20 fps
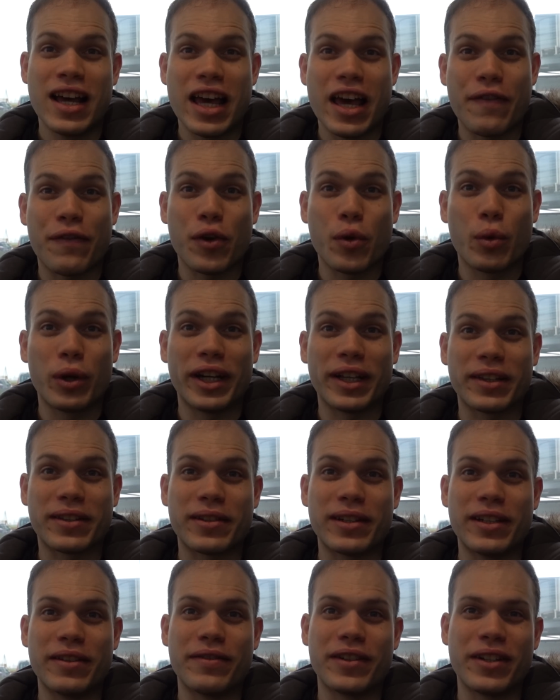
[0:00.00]
If you're willing
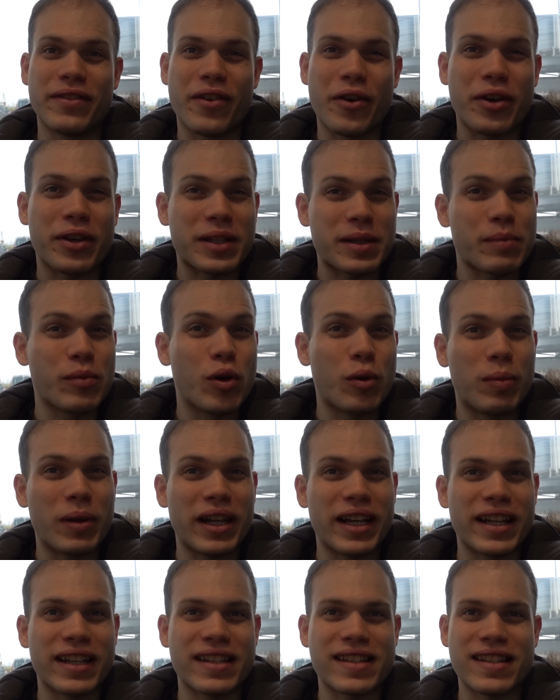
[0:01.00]
to live in a very small
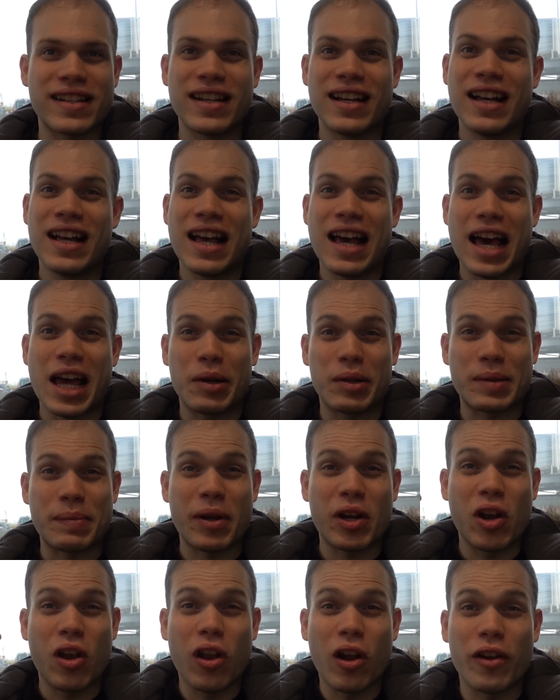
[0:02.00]
place and
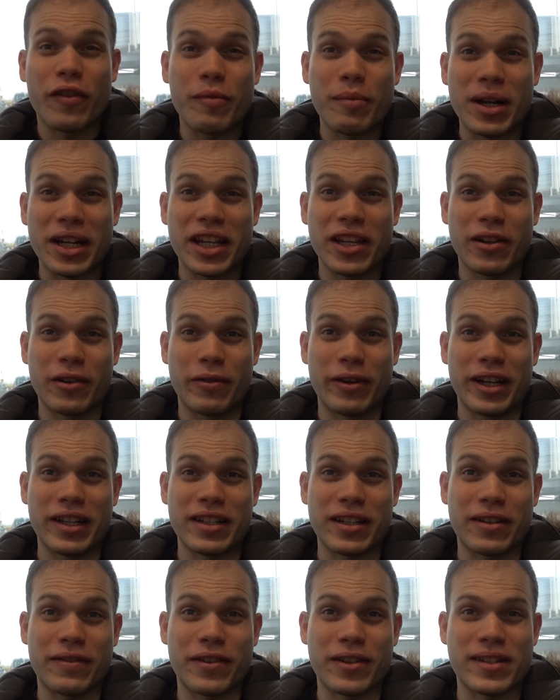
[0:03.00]
spend a lot of money on
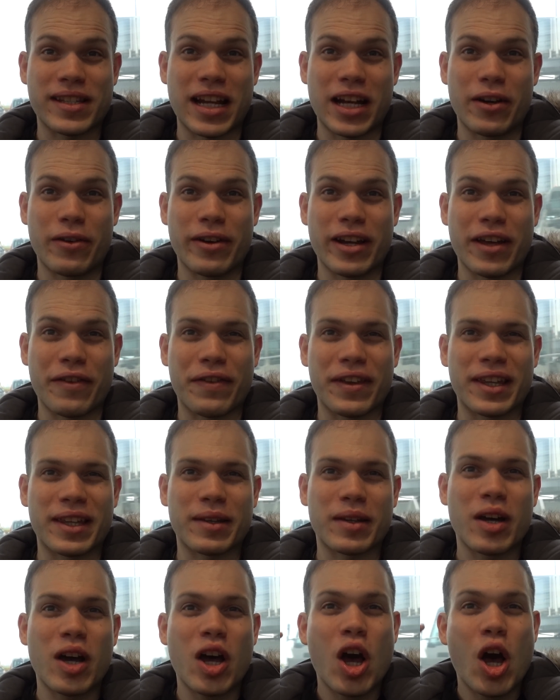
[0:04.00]
rent out of your salary, I
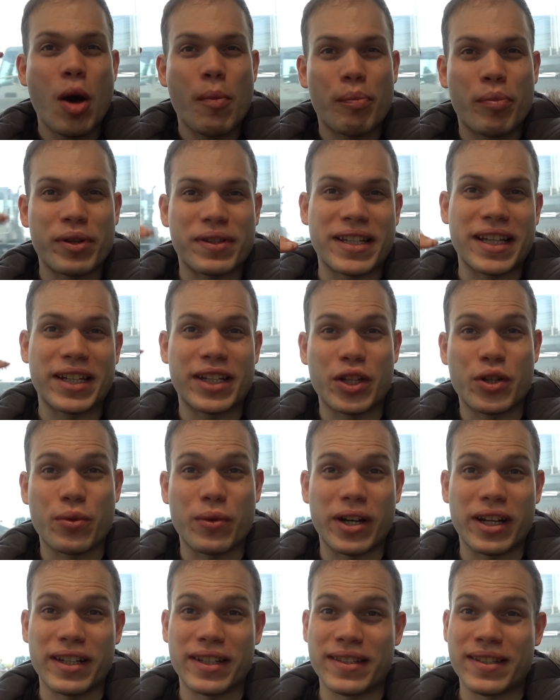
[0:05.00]
think
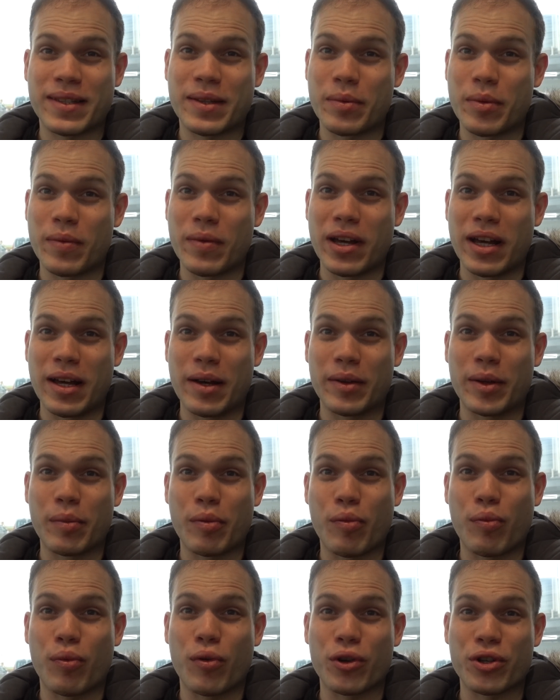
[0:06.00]
percentage-wise, the
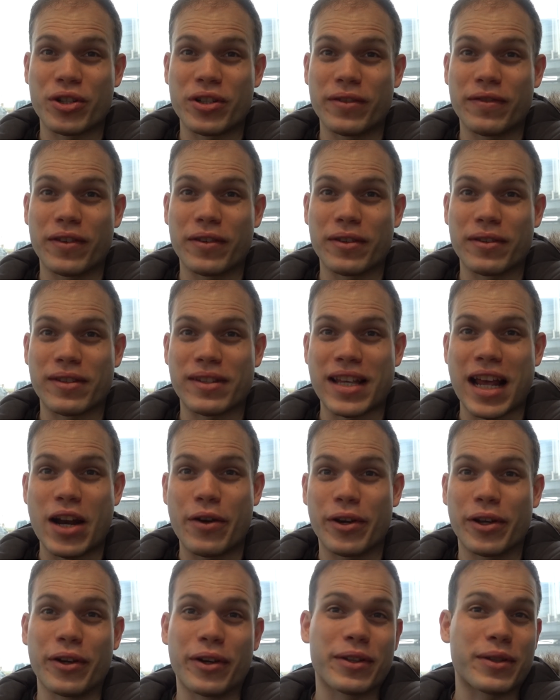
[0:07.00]
proportion of your
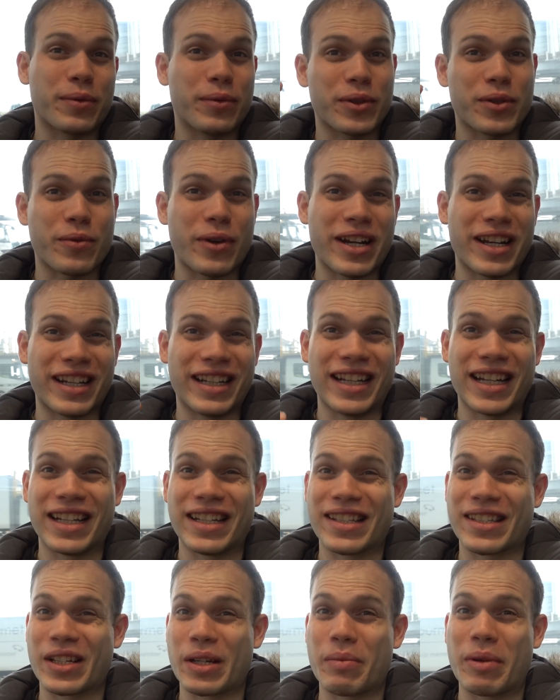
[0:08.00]
salary going towards rent in
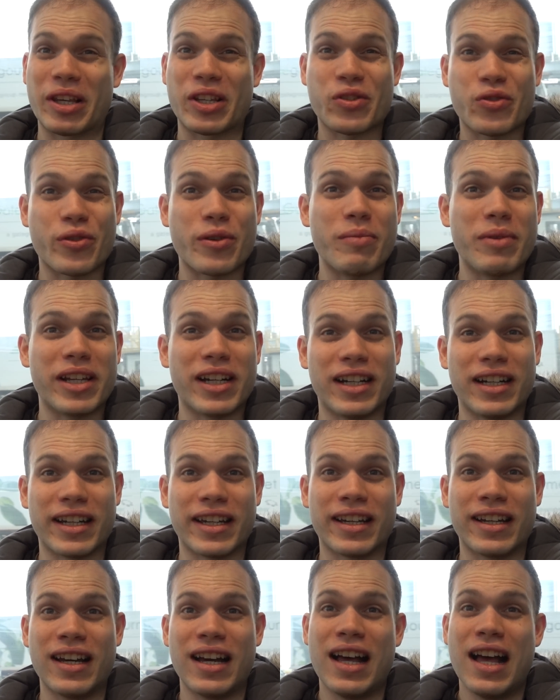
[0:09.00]
London is going to be extremely
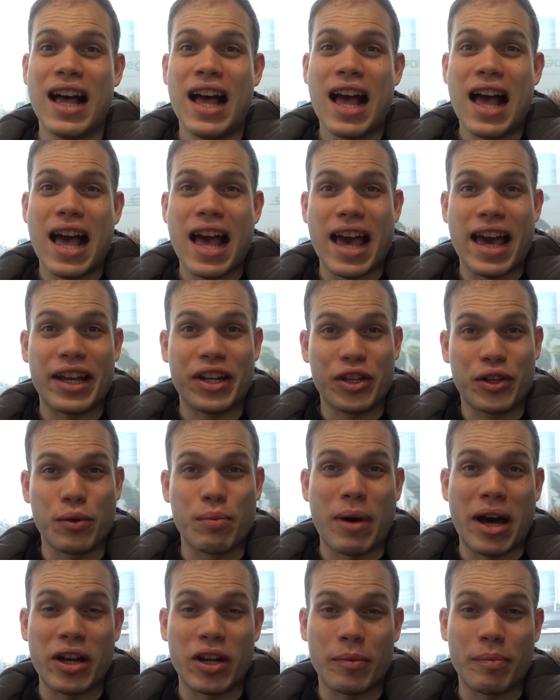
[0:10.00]
high, and you
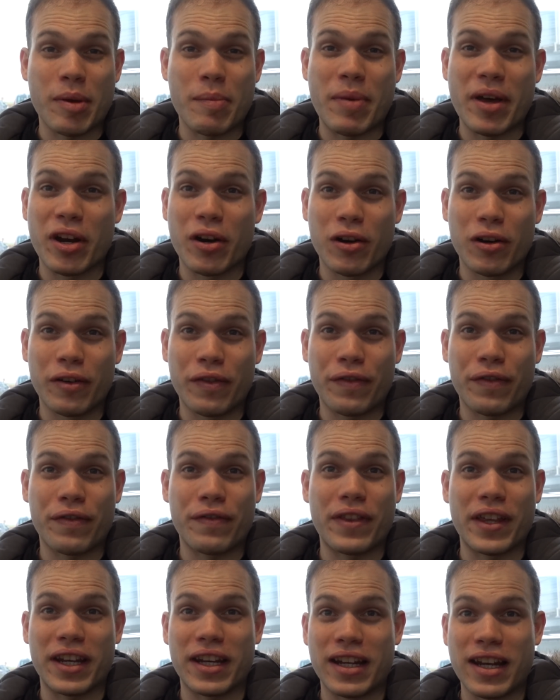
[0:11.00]
might not be better
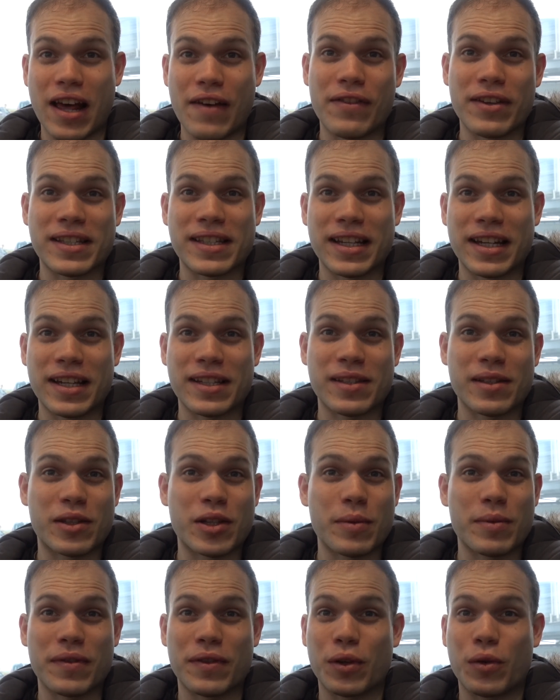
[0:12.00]
off than in other cities in
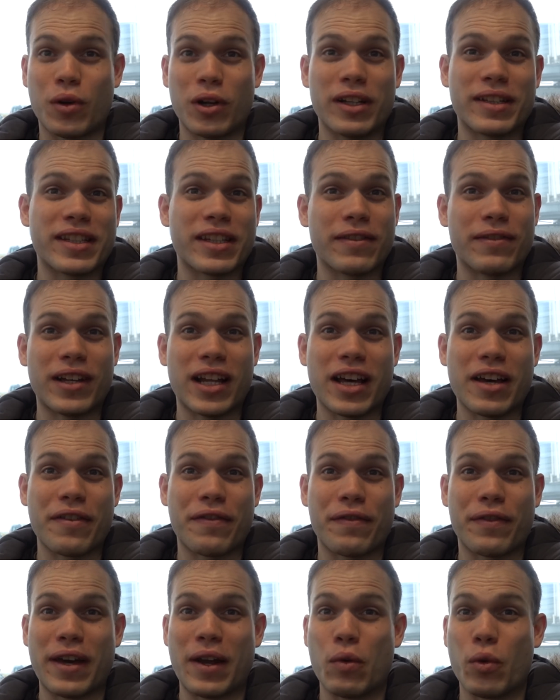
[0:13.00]
terms of the quality of
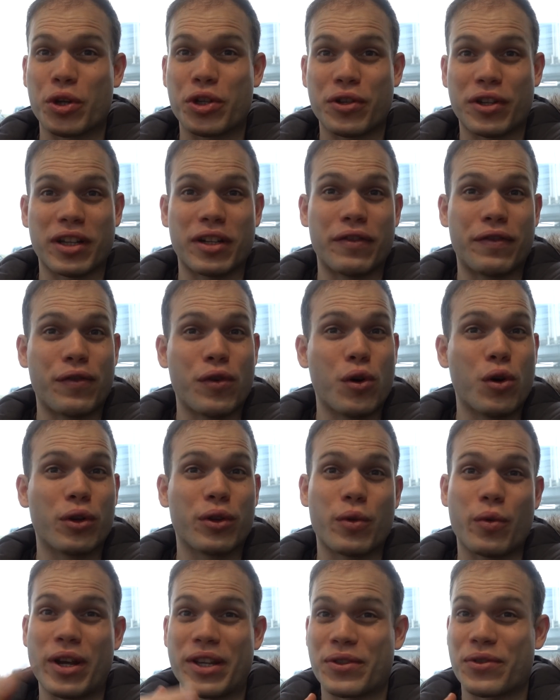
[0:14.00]
life and what you can afford,
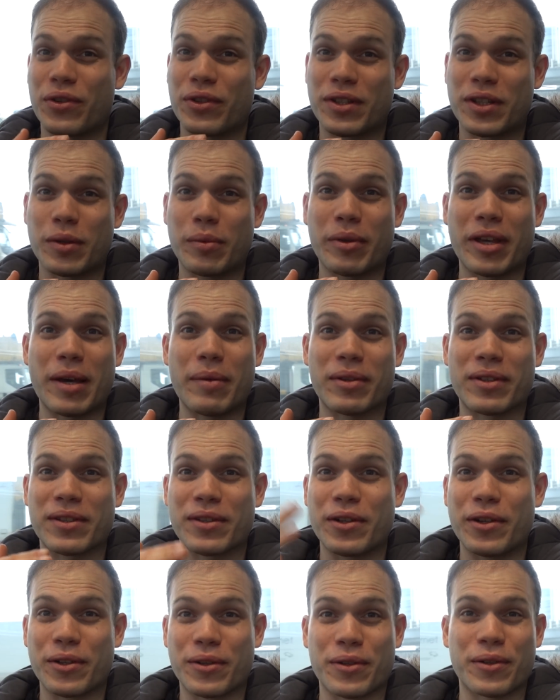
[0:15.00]
the restaurants you'll be able to
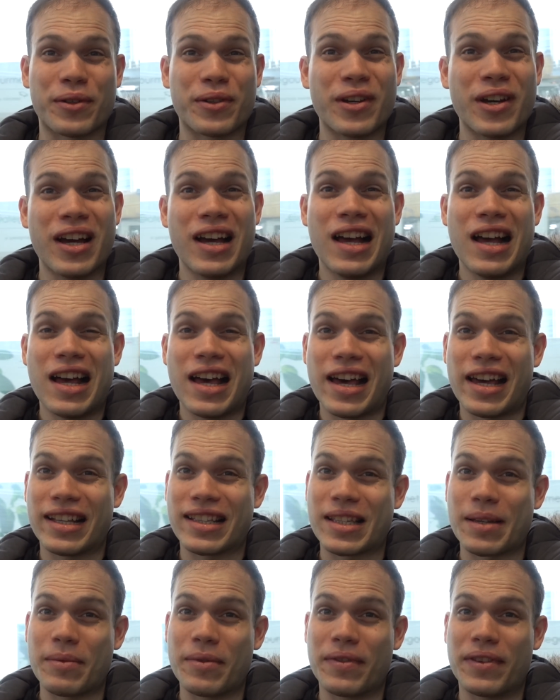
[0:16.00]
go to, and
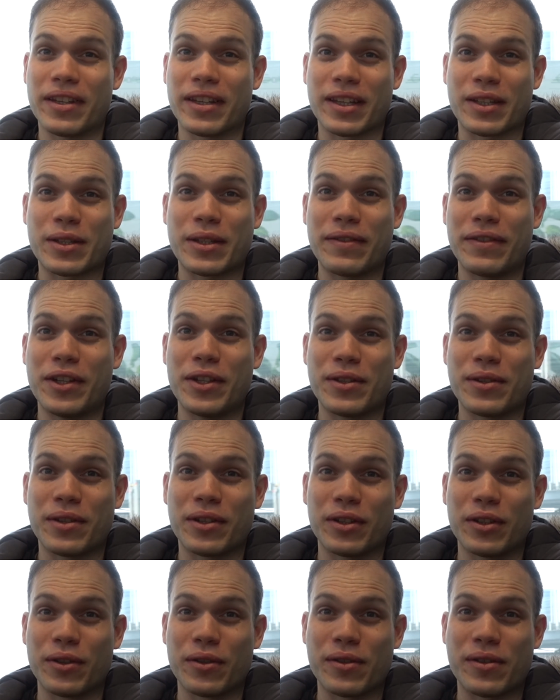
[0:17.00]
some of the activities you
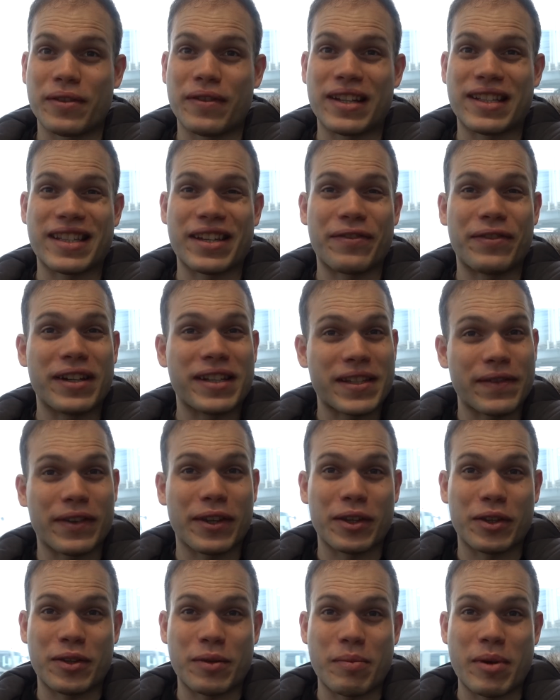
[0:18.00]
can do. So that's definitely
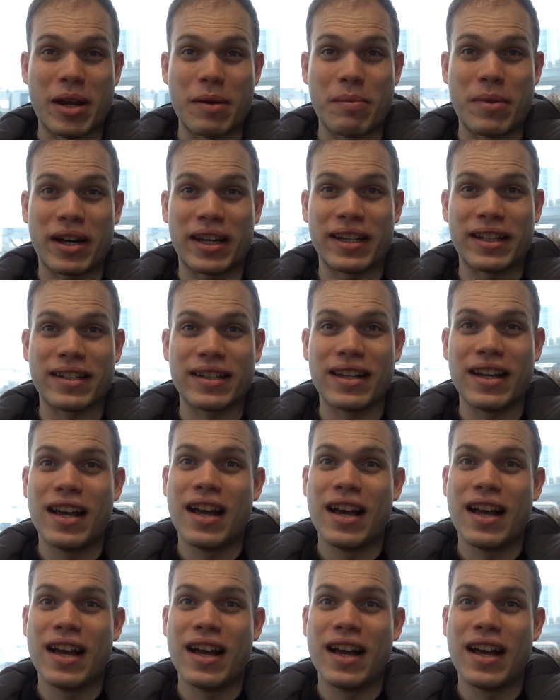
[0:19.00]
something to bear in mind